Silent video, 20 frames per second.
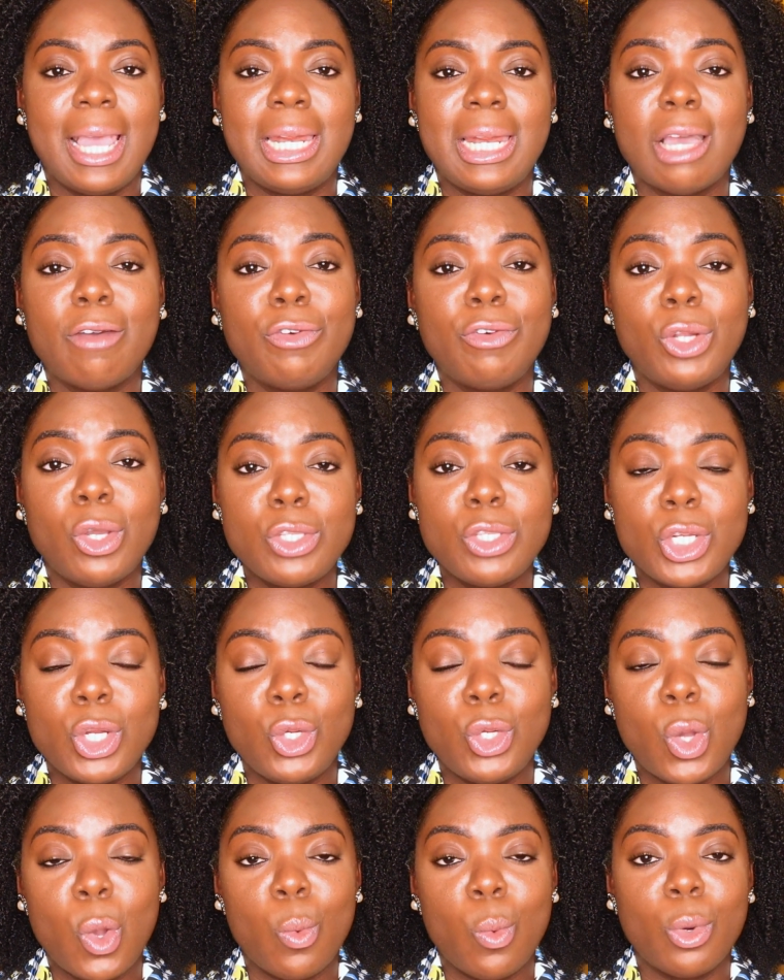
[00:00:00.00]
Now, for those who
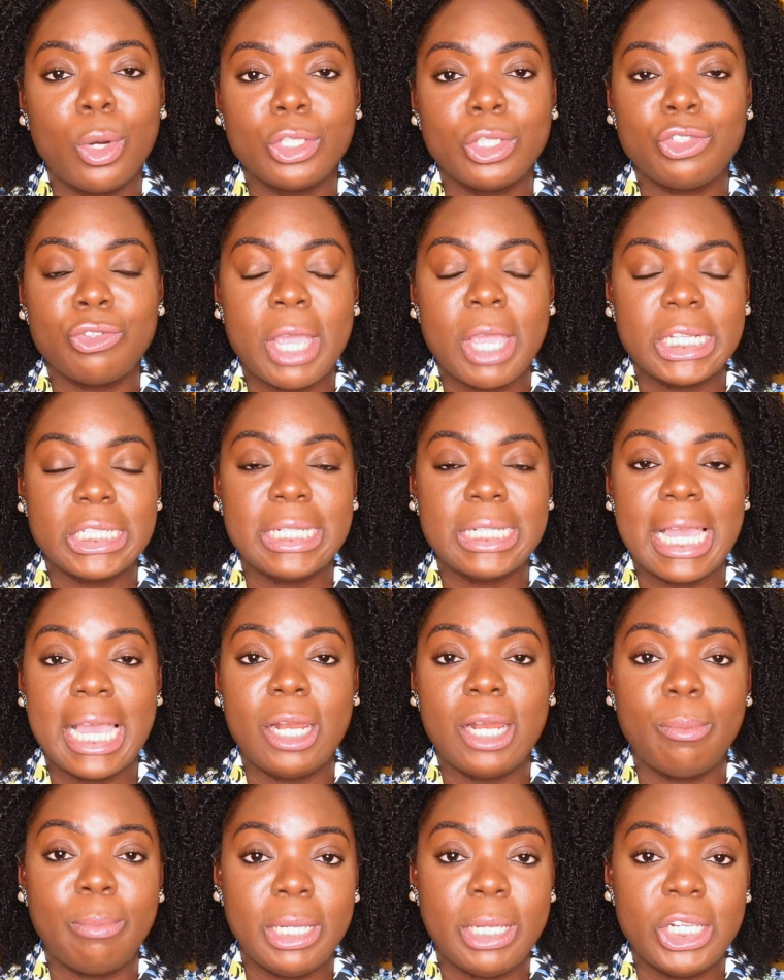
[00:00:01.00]
don't know what traction
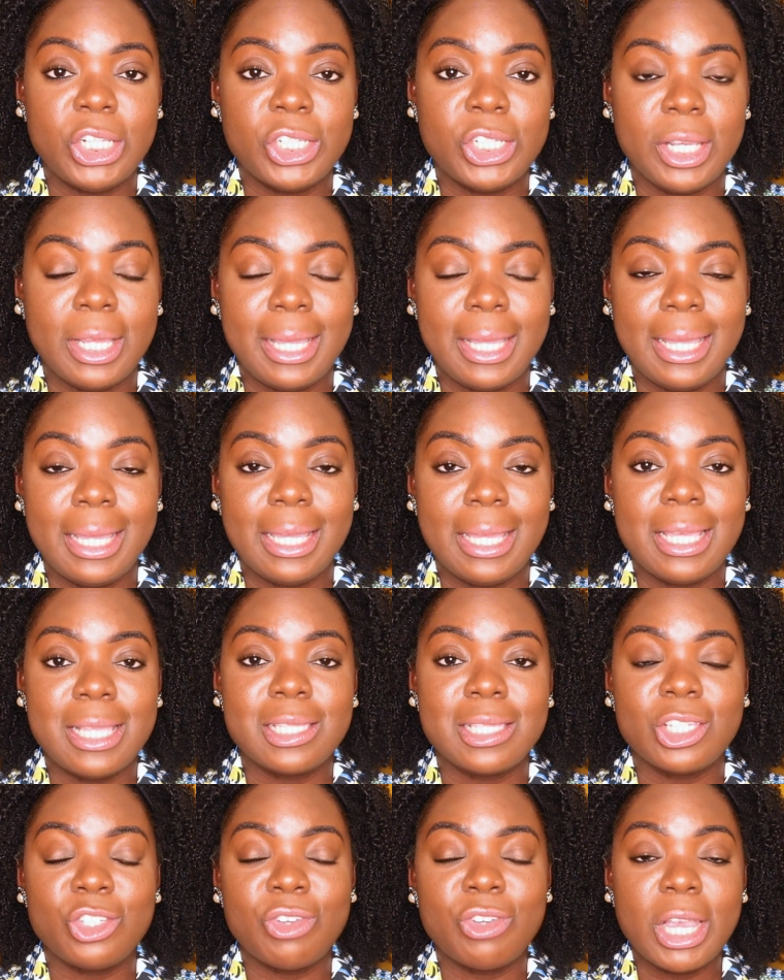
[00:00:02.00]
alopecia
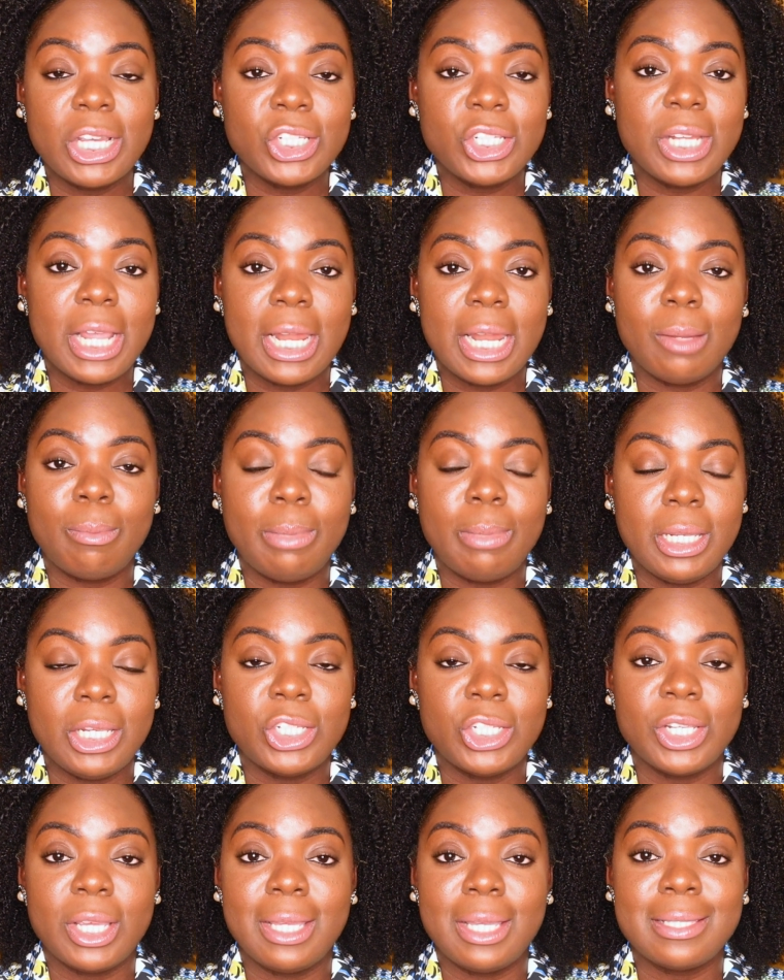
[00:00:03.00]

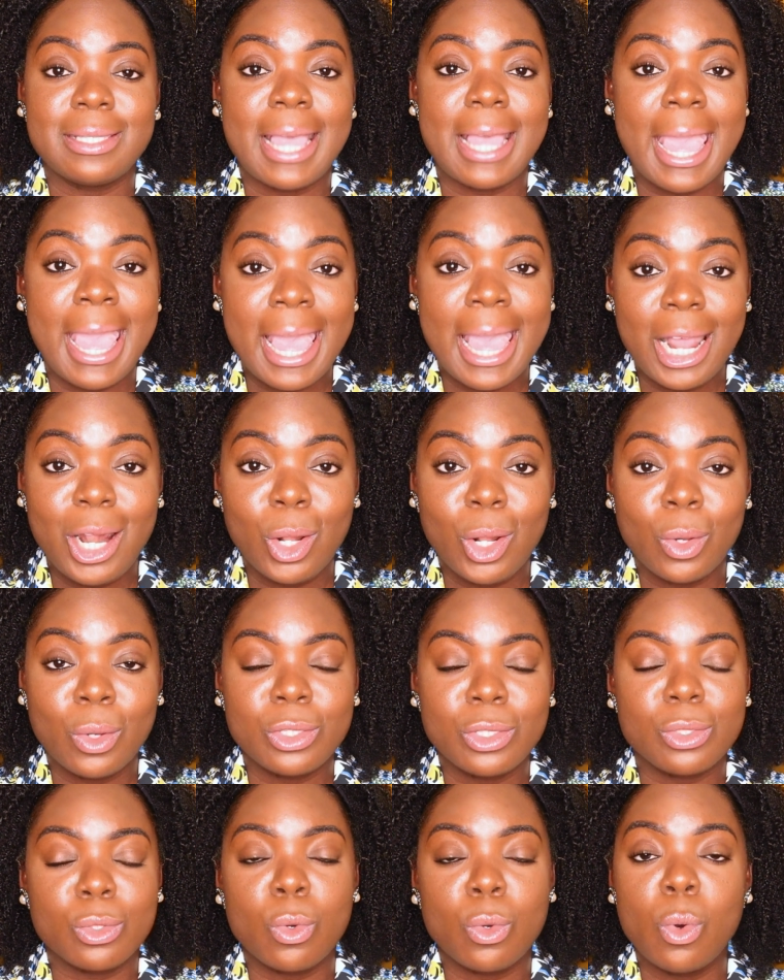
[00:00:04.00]
is hair
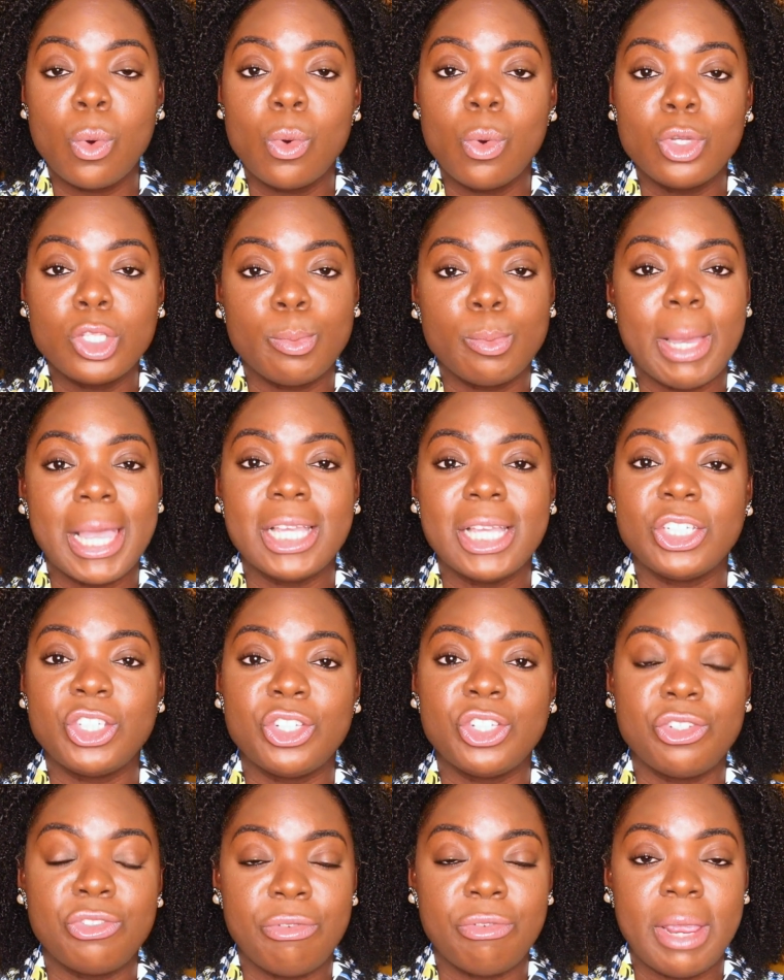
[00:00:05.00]
loss caused by a
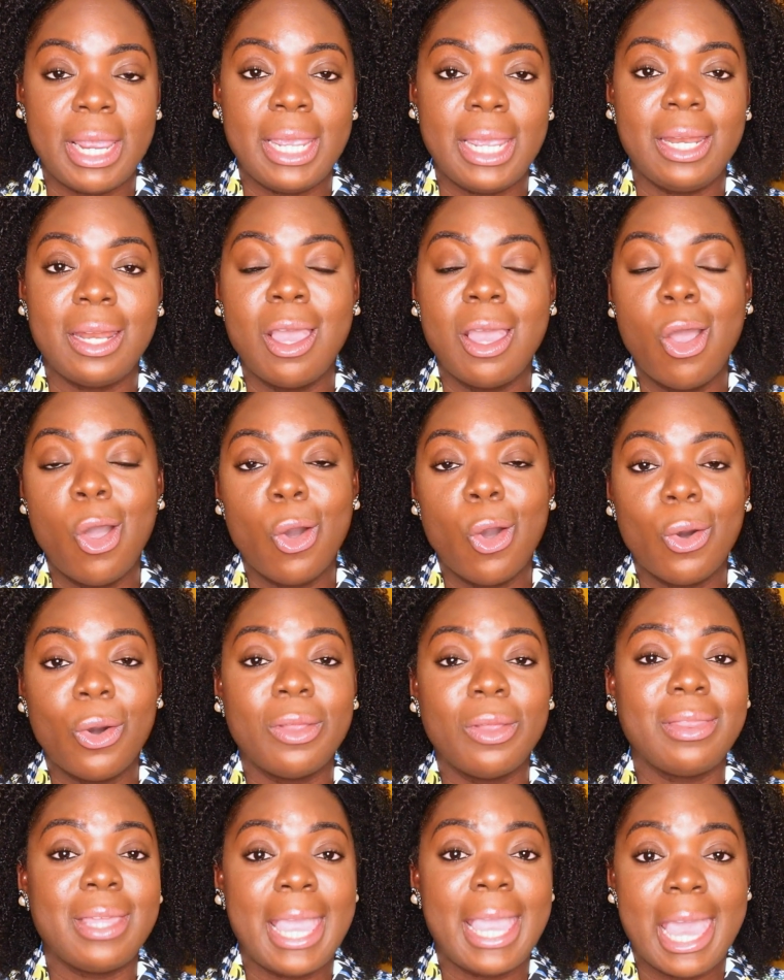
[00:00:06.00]
strain
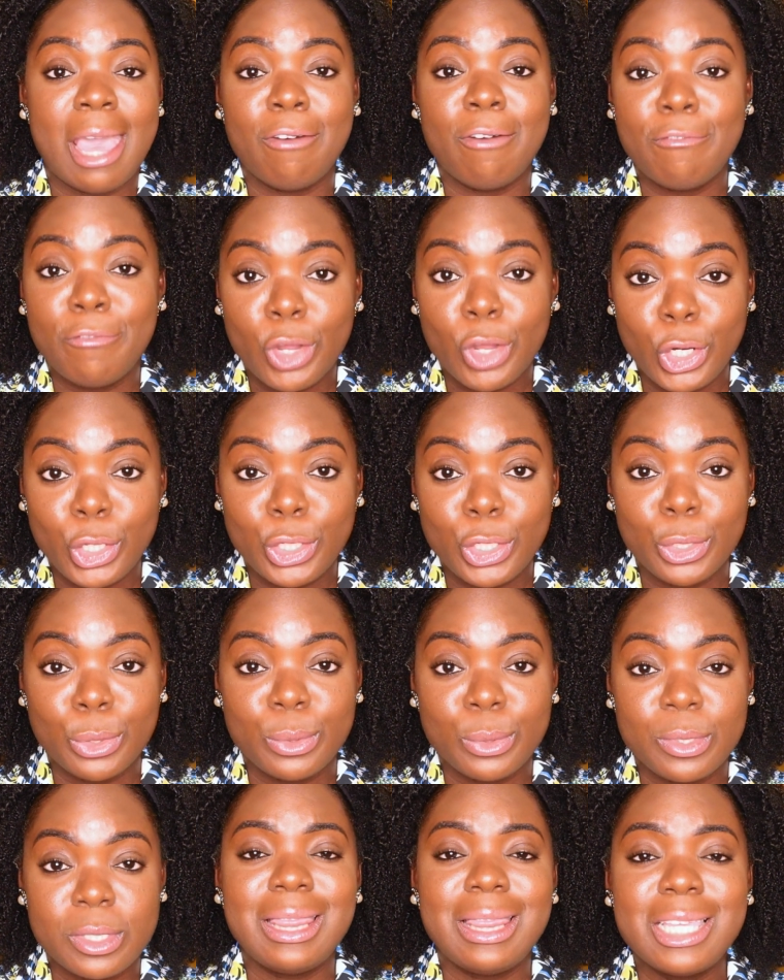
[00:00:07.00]
on the hair
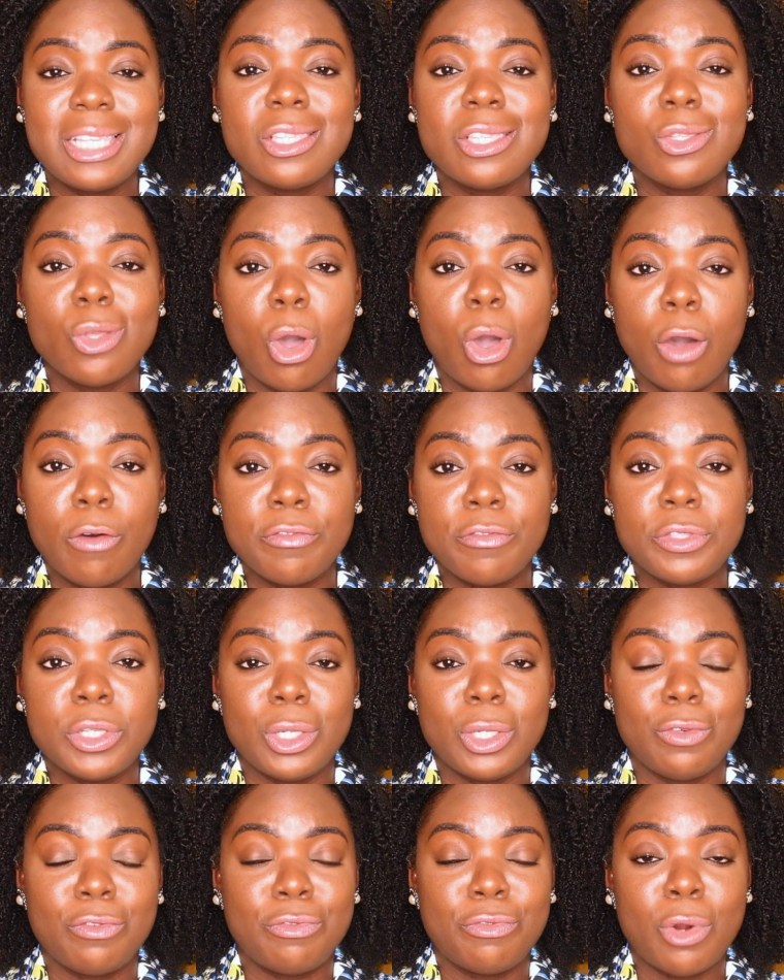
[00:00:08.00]
follicles, and this is
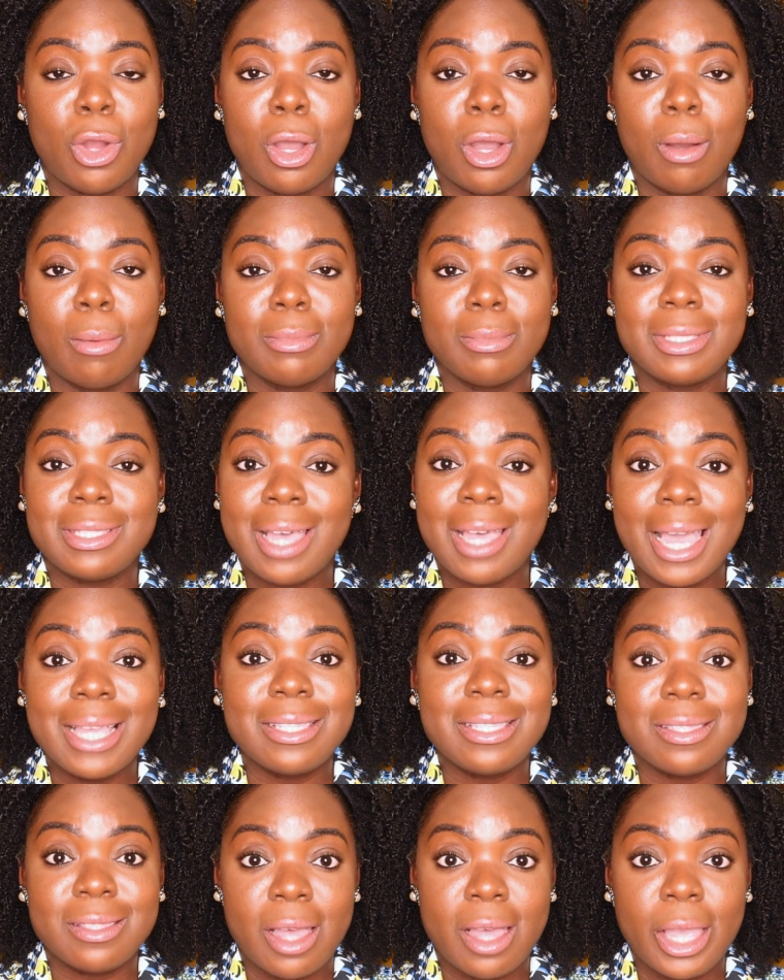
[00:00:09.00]
often from tight
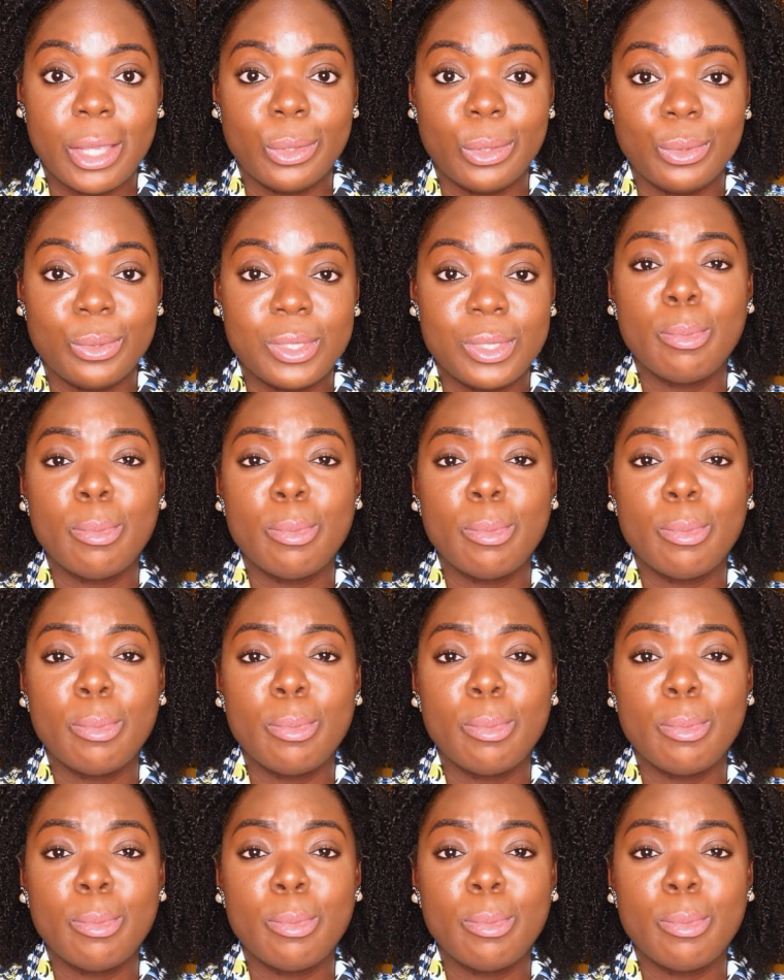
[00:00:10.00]
styles.